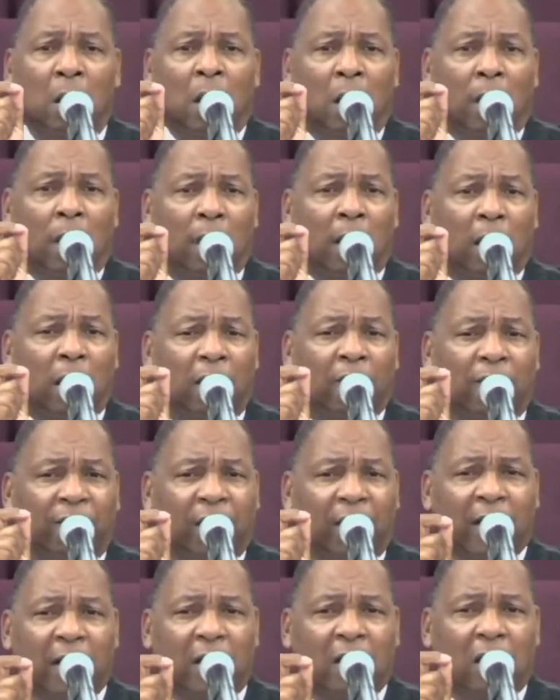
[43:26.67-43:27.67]
Uh,
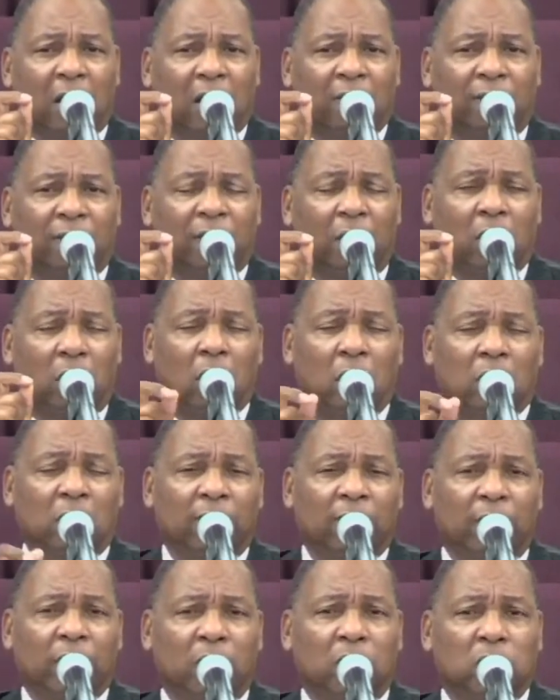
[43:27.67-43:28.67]
thank God for all
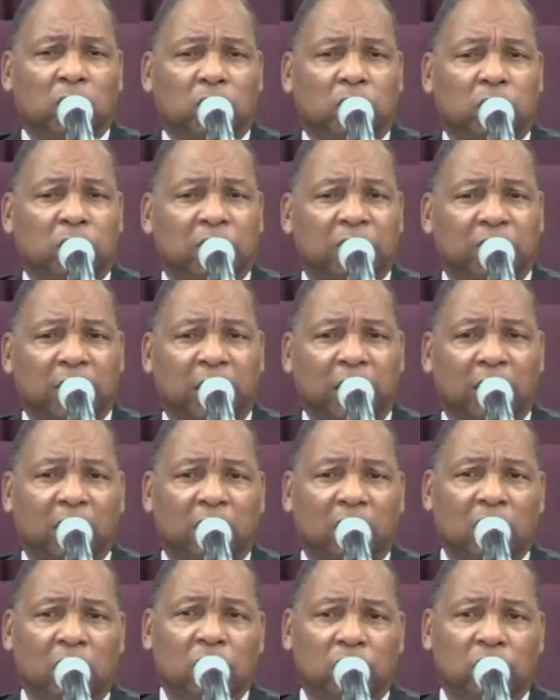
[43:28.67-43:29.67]
of those who are sick,
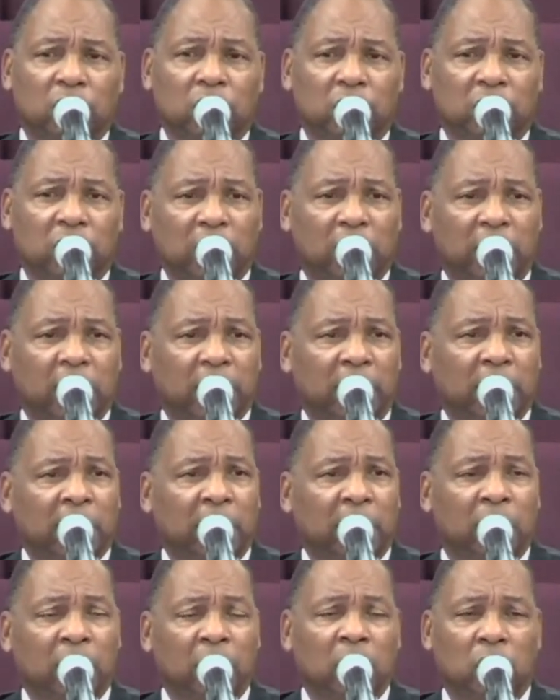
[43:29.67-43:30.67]
those who are shut in,
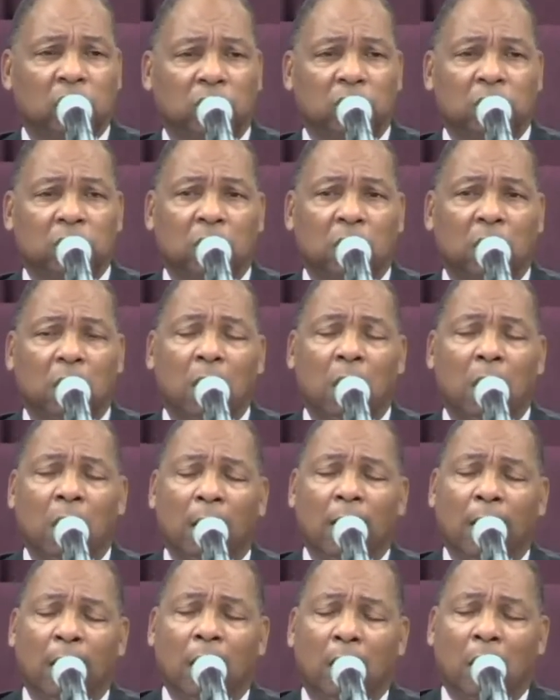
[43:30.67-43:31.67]
and those who are,
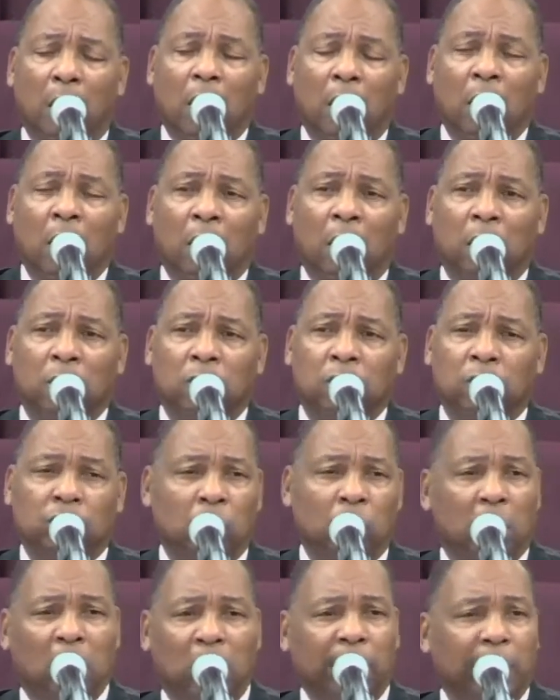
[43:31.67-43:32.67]
uh, are
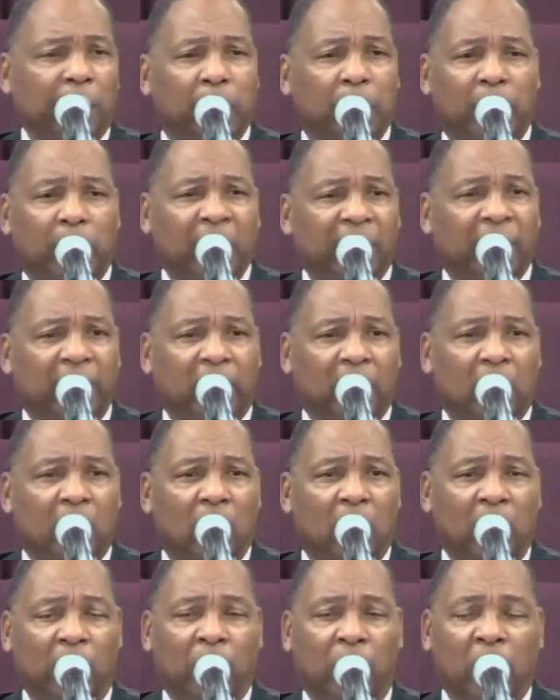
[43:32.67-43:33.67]
struggling with whatever they are.
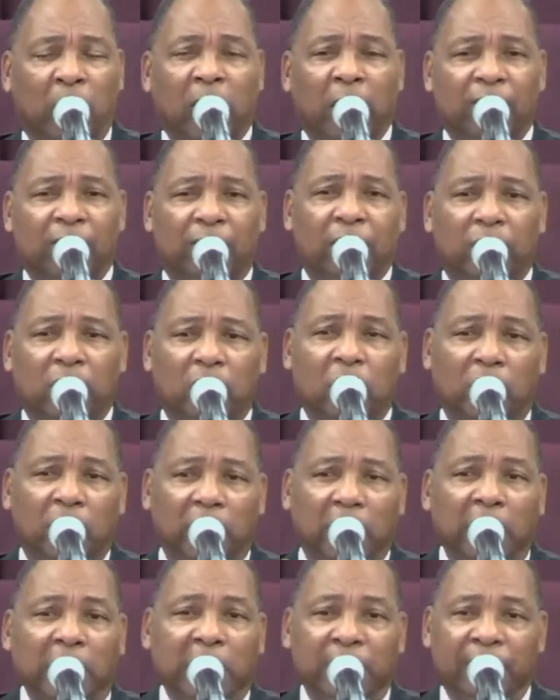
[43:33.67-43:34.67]
We're praying for you. We're
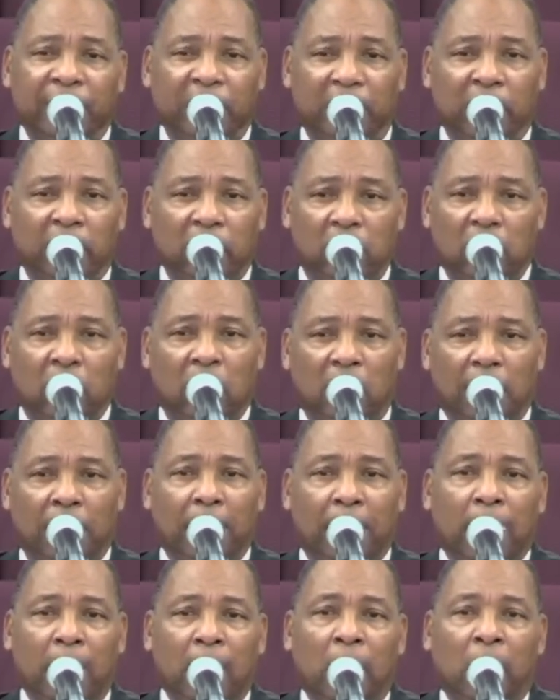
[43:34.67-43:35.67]
lifting you up.
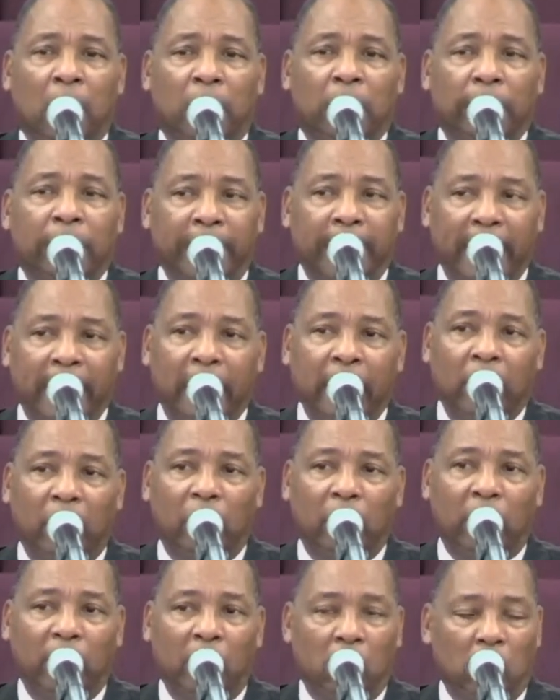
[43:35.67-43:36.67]
Now
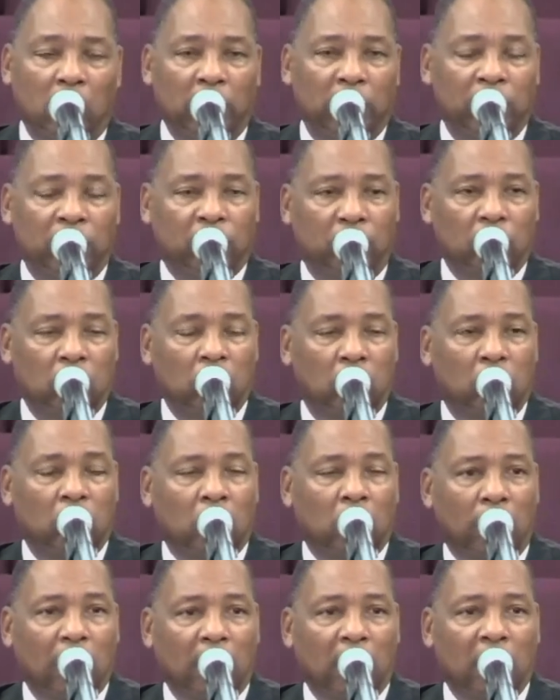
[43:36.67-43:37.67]
we're going to
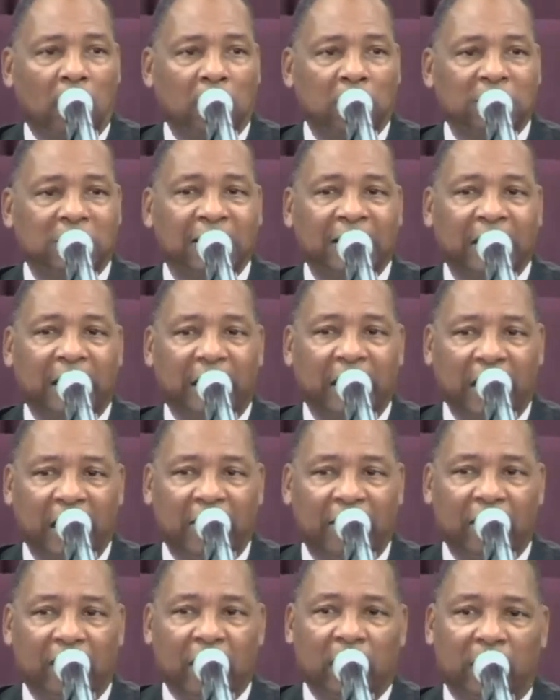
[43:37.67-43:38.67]
uh, together.